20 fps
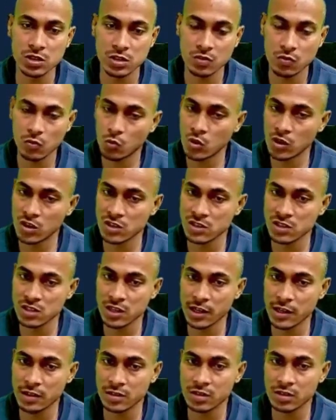What is the
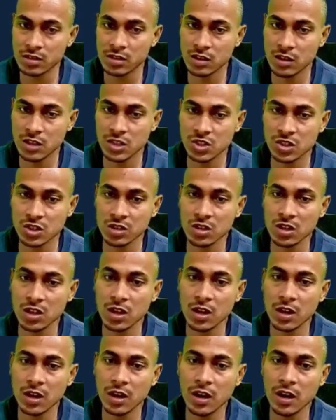another condition?
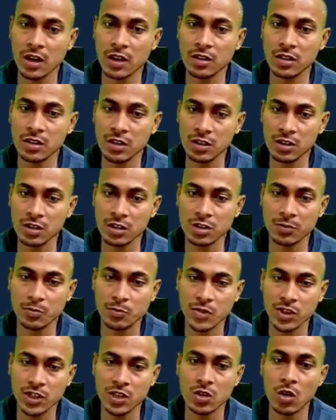An
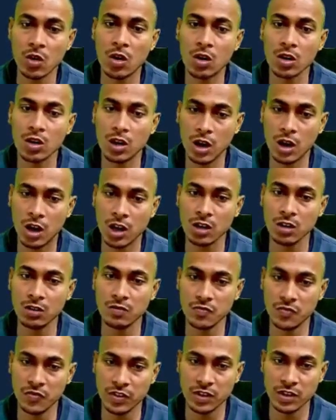incomplete or
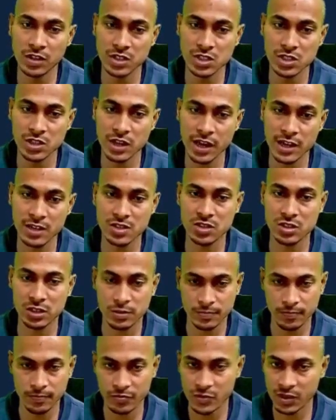unfinished action.
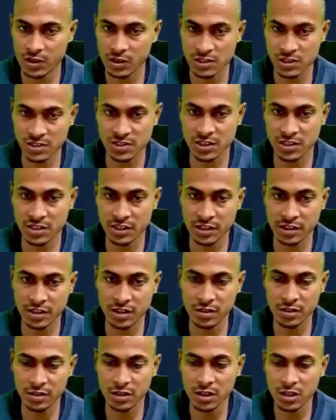Is that
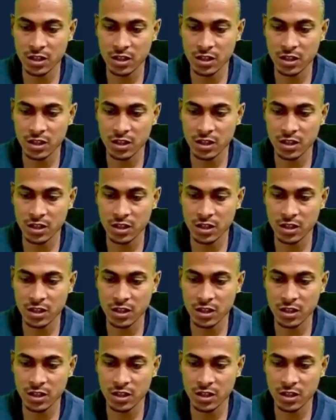clear?